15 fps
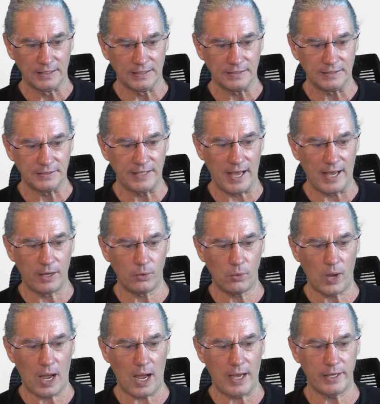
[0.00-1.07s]
Now
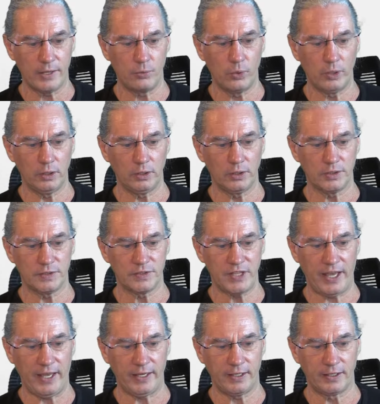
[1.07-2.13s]
I will
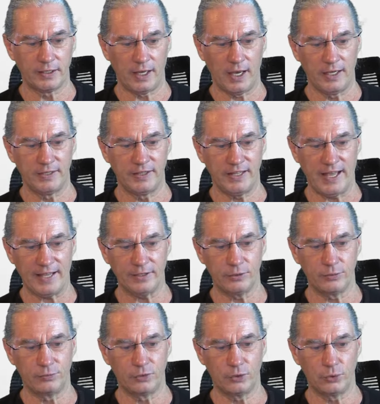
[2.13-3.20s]
take another
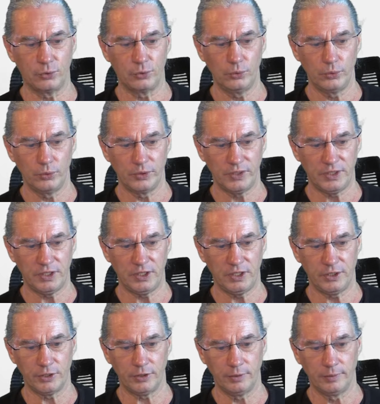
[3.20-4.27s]
view here